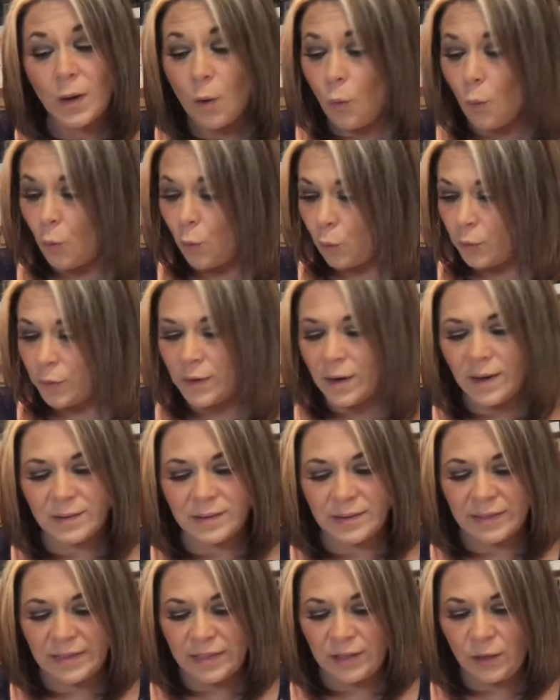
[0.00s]
or a
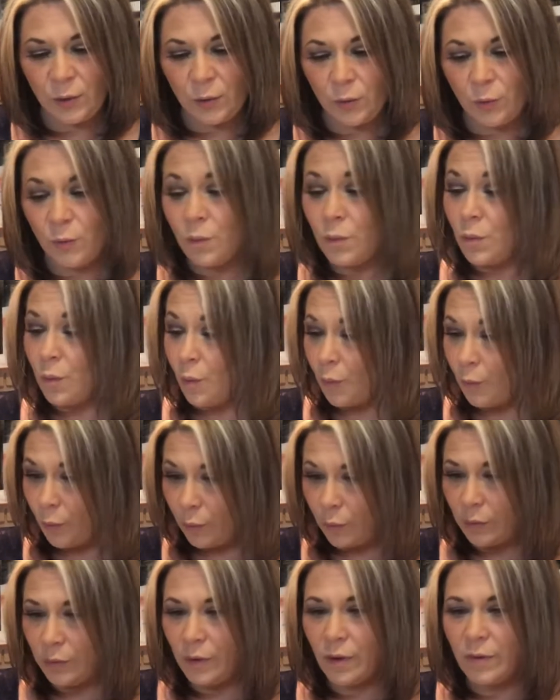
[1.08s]
Leo
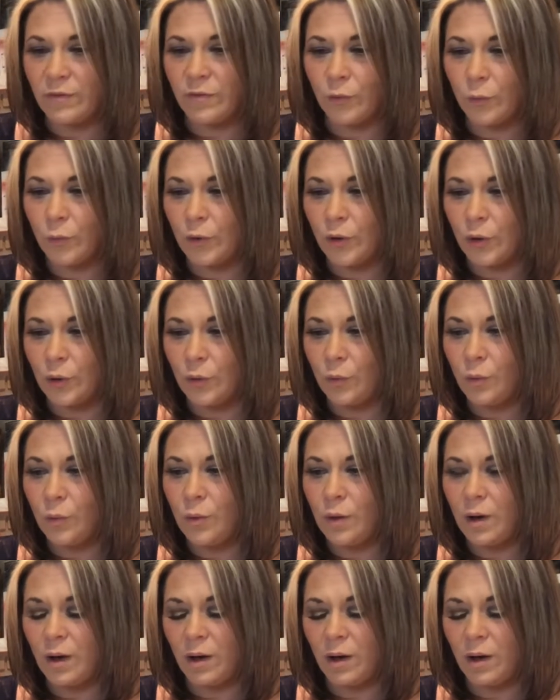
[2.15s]
or a Virgo.